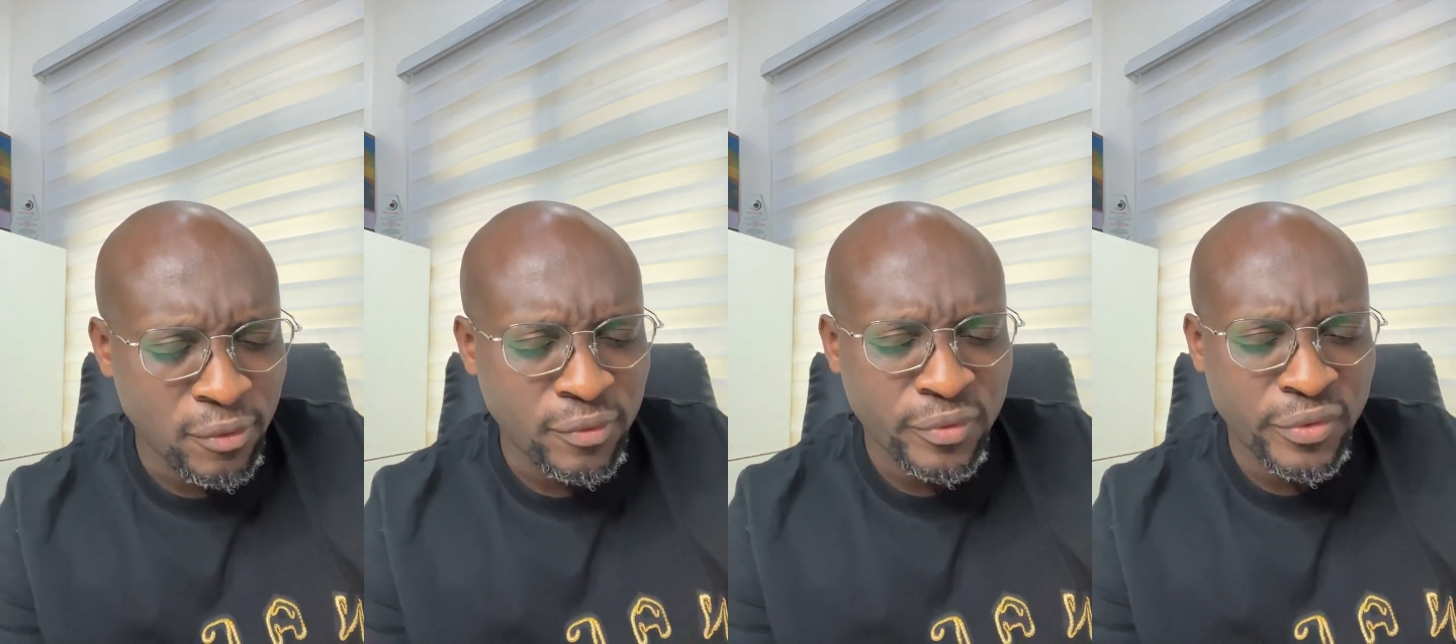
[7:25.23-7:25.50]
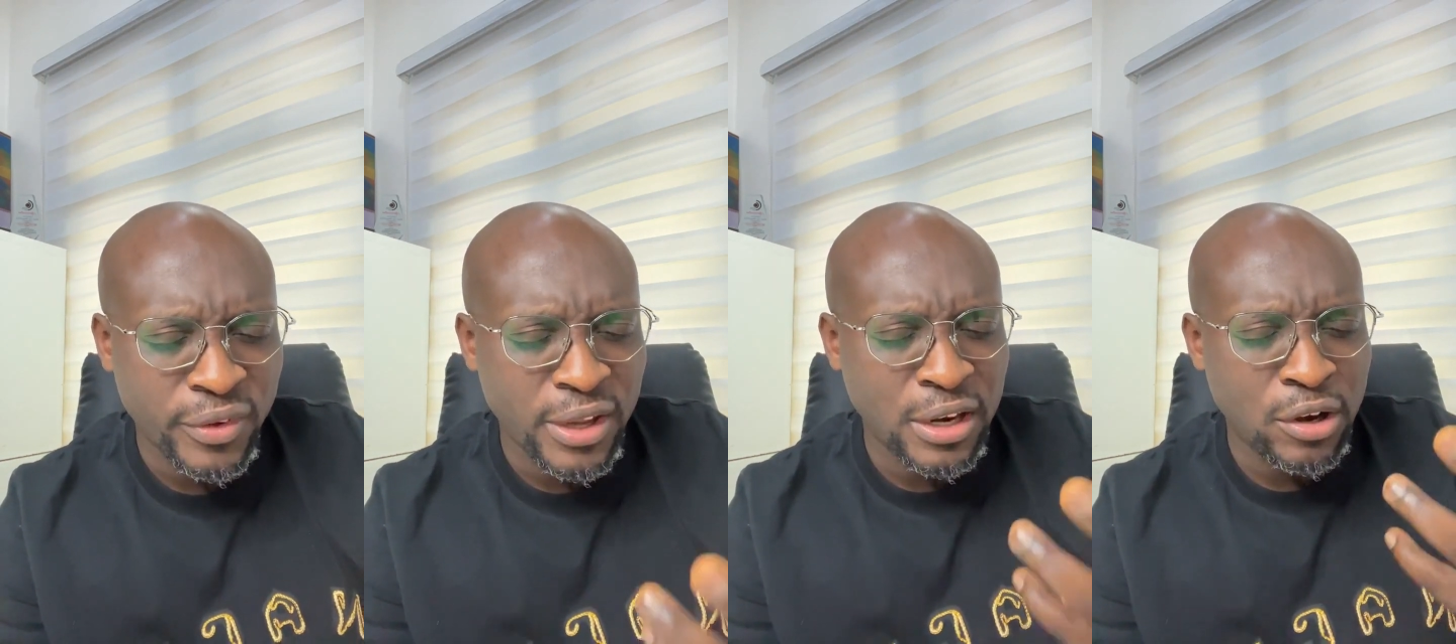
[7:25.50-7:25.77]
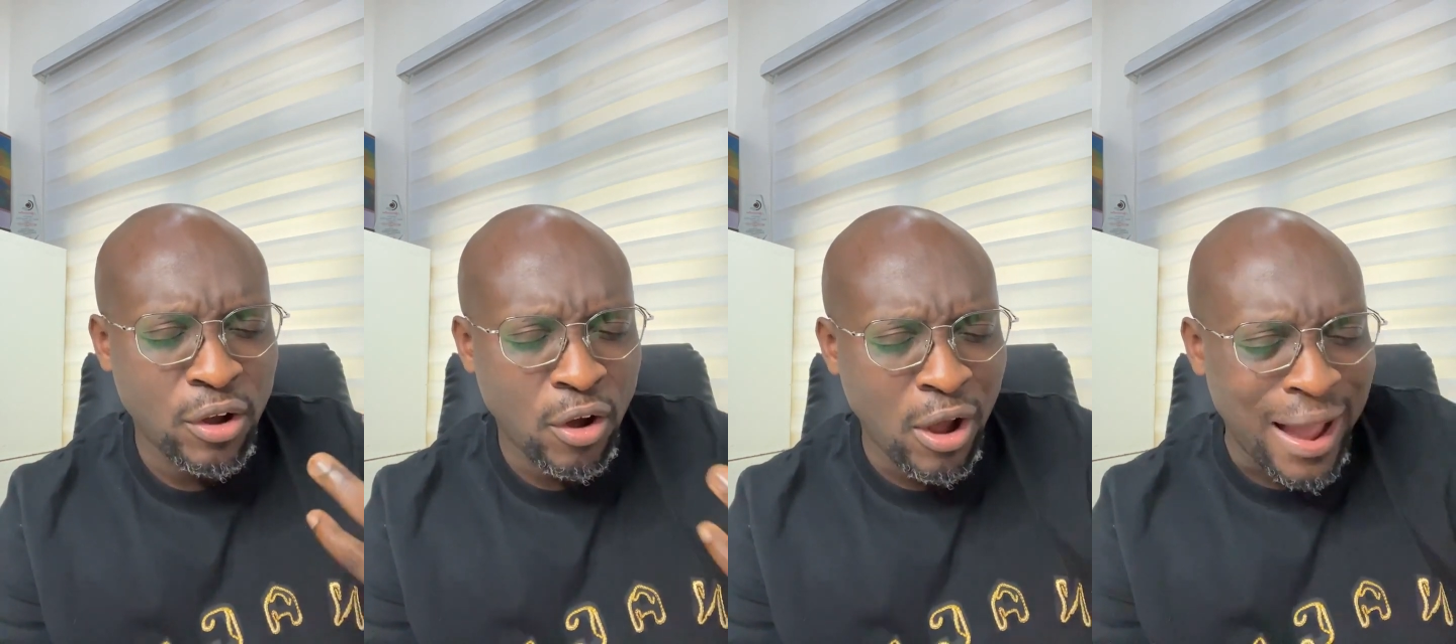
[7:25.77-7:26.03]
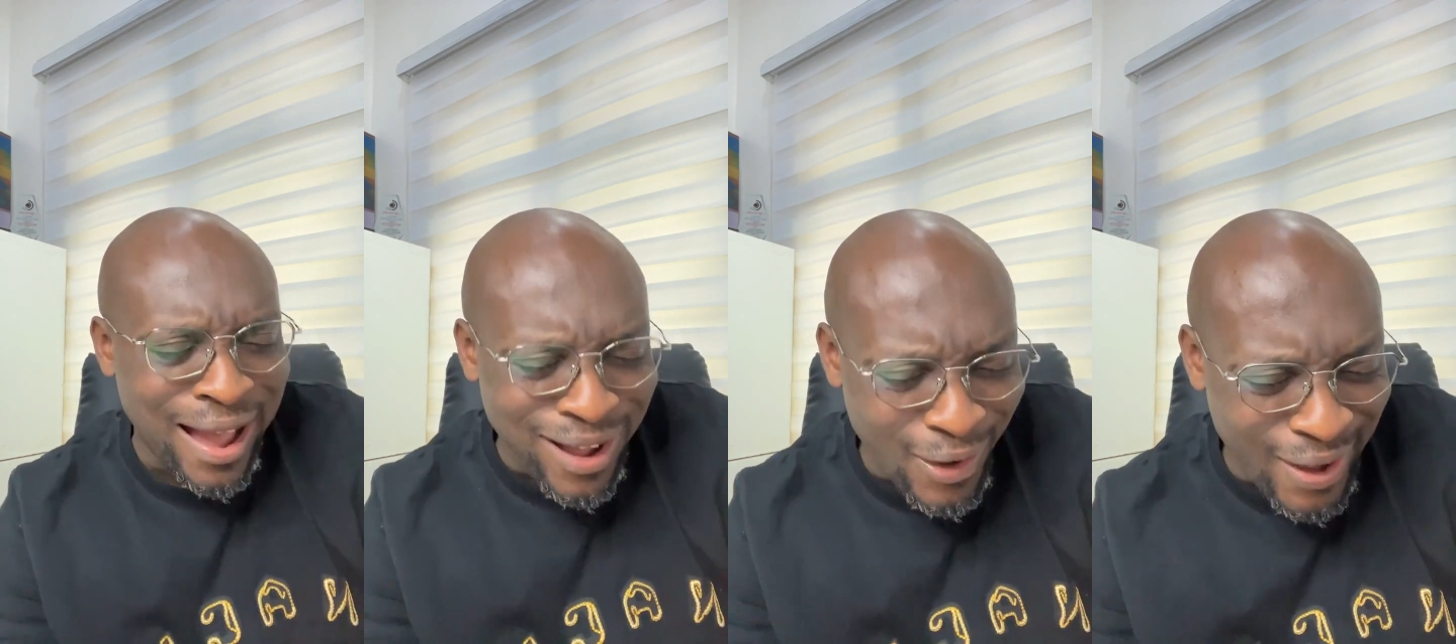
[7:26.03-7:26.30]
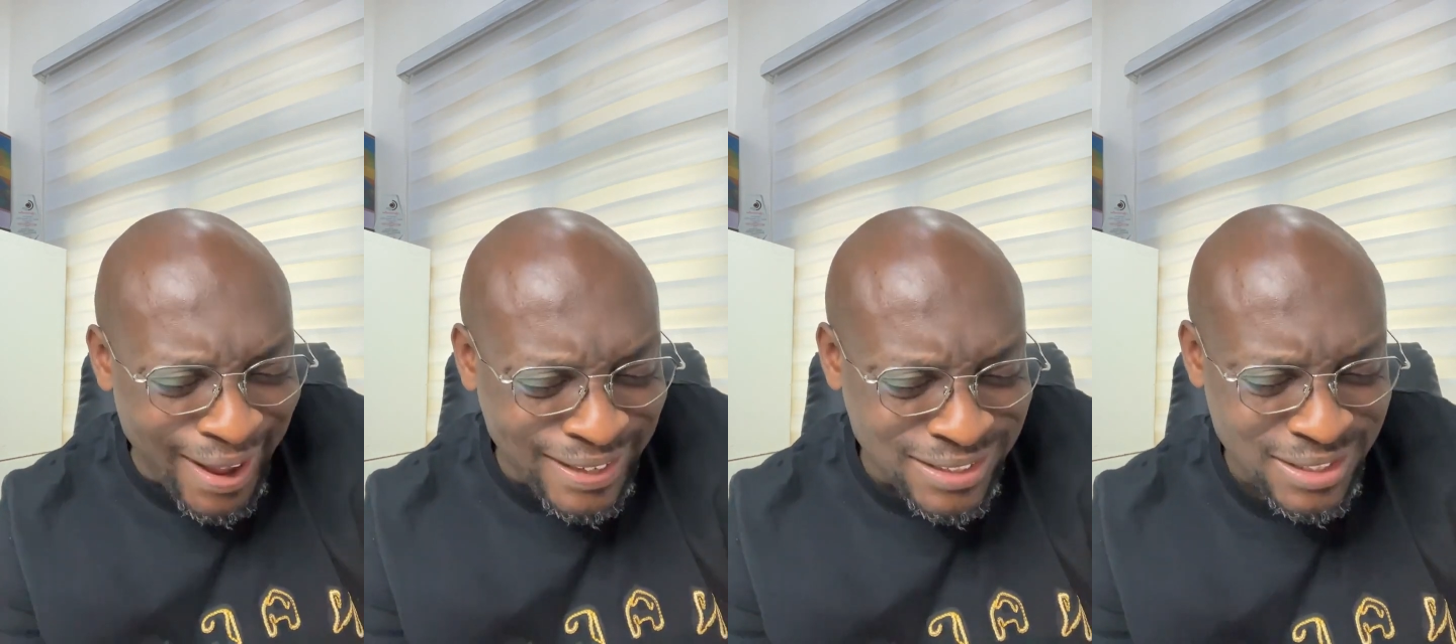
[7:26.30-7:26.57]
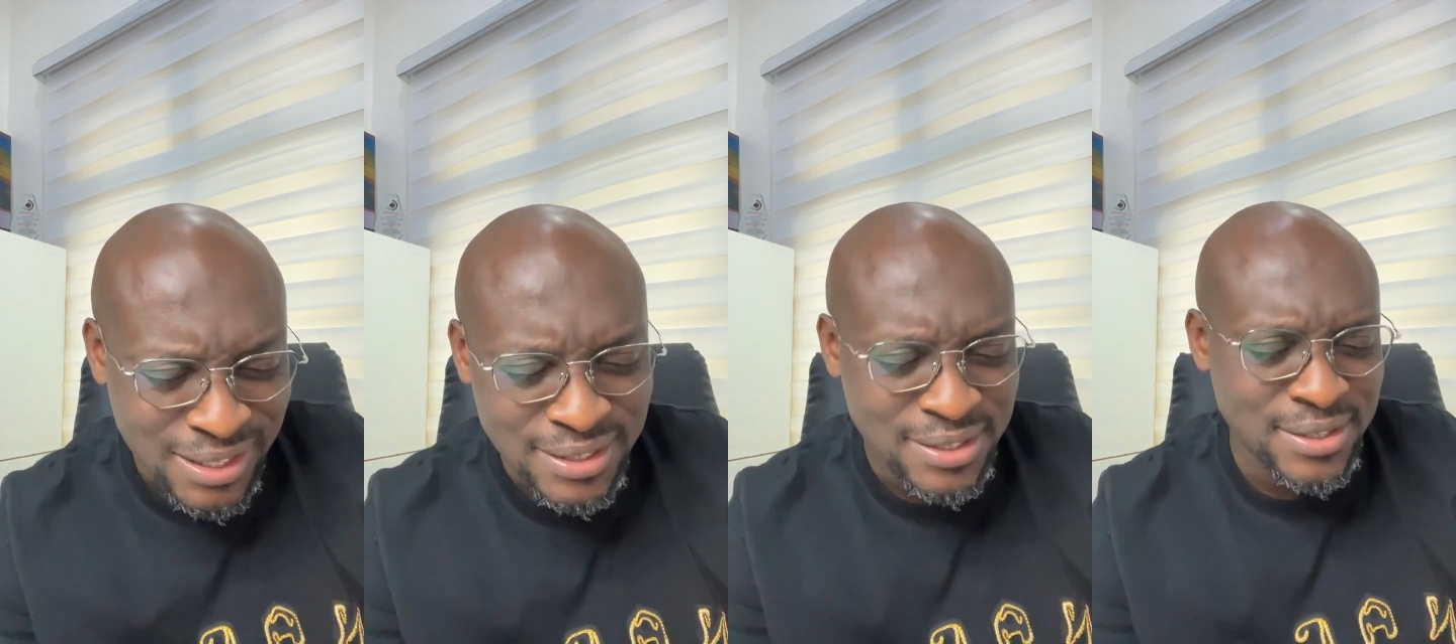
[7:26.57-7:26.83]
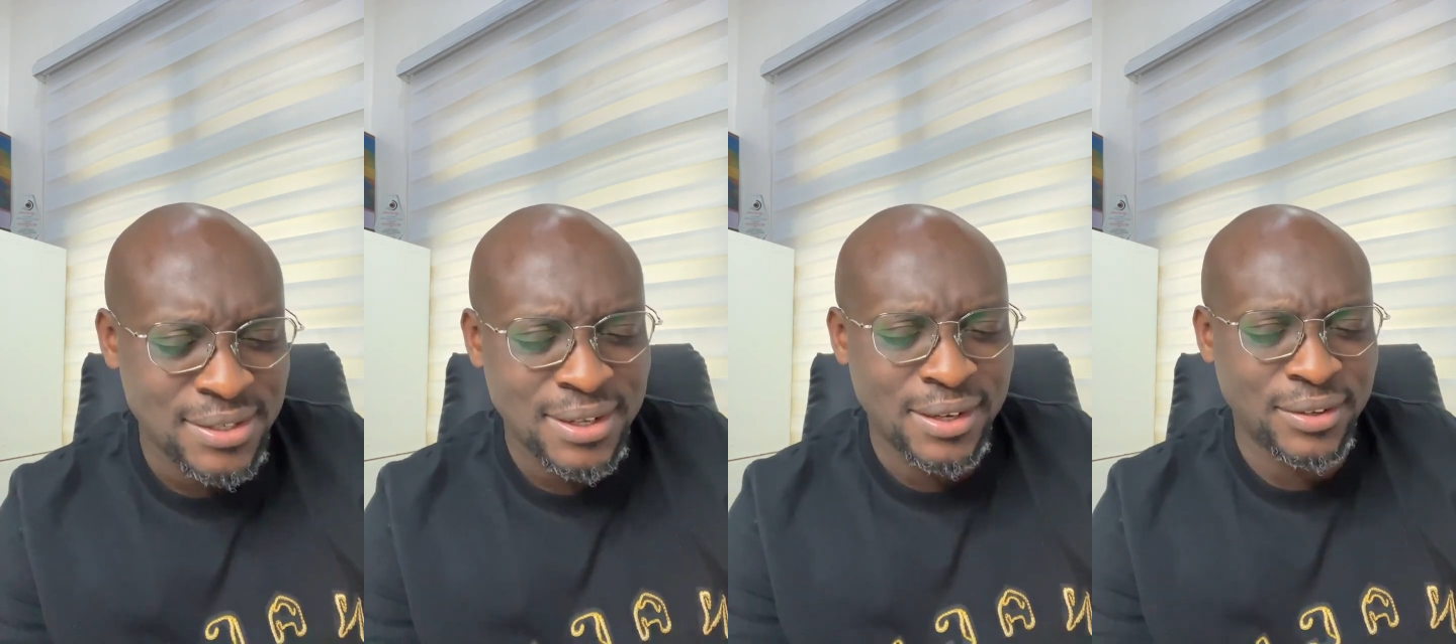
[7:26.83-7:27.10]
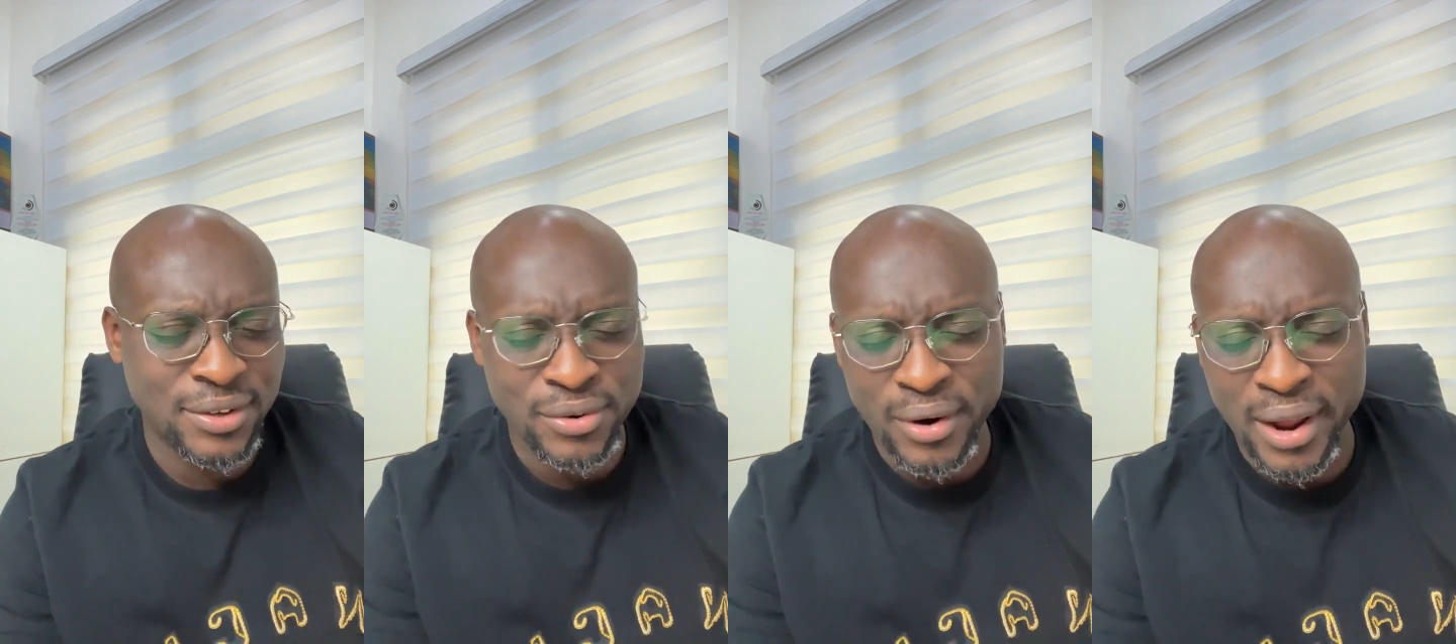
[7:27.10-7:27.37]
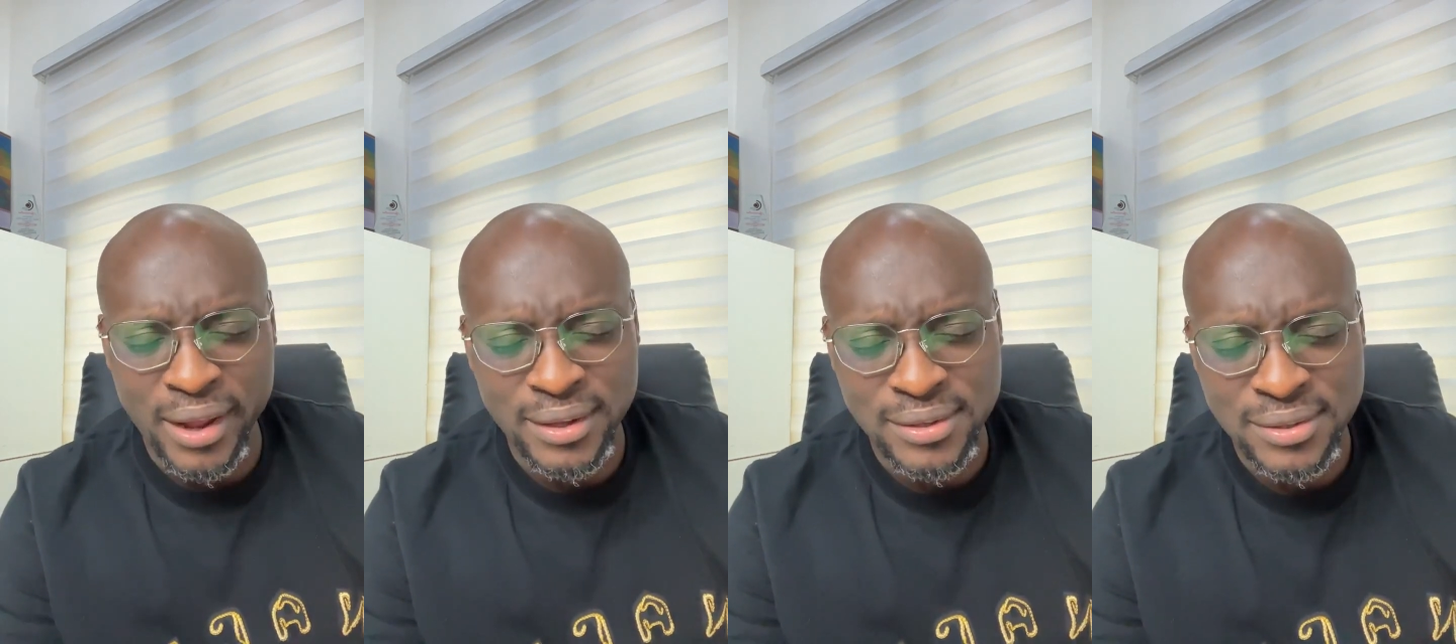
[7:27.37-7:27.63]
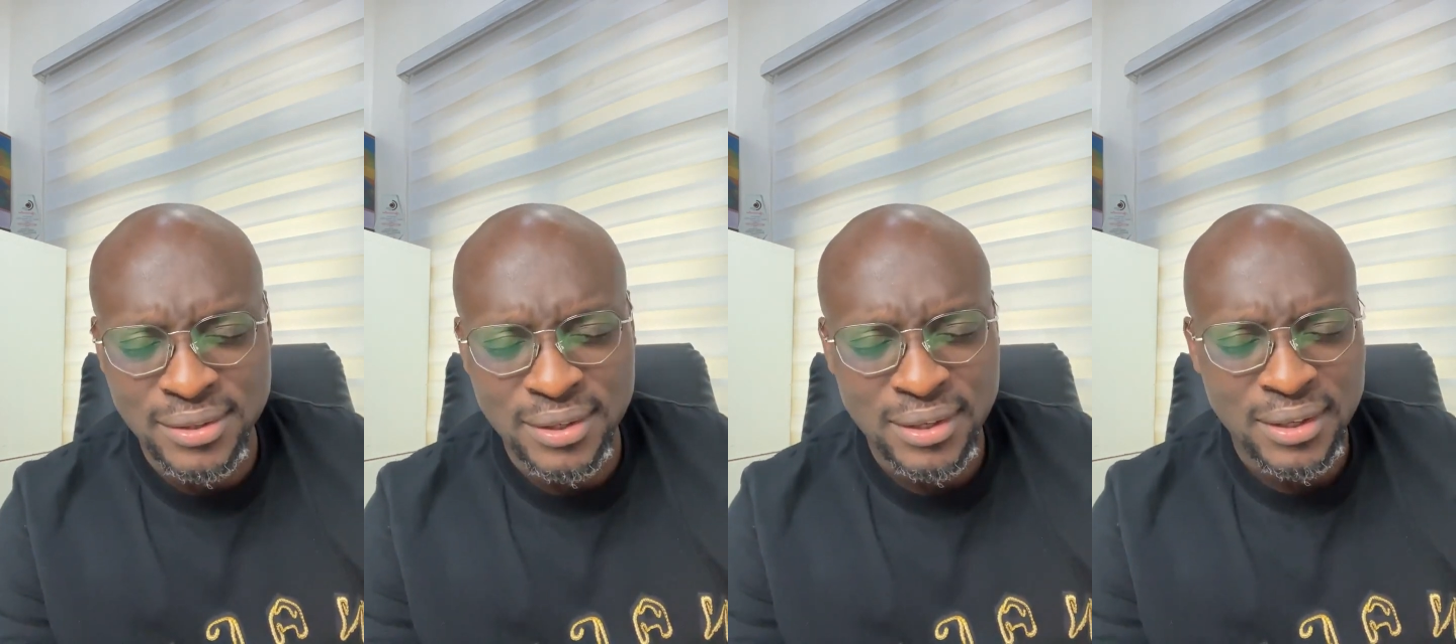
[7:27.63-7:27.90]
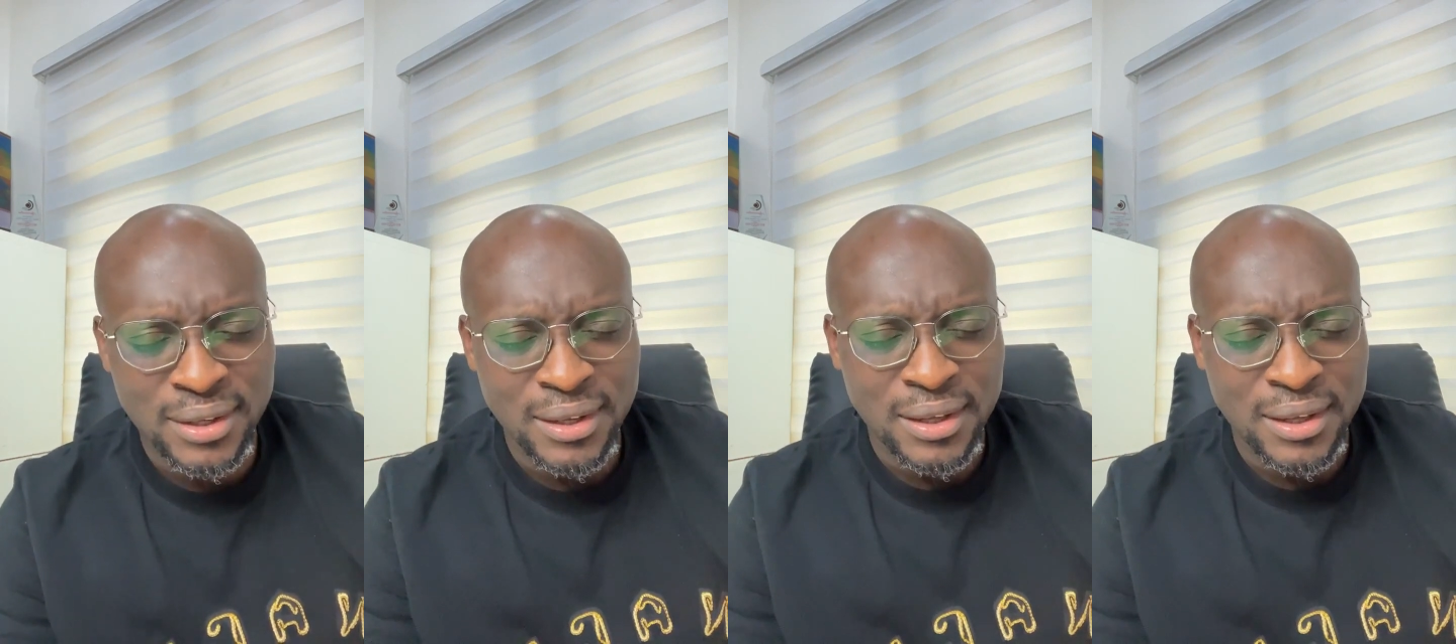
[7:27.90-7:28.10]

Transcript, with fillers: Unveil our identity in Christ.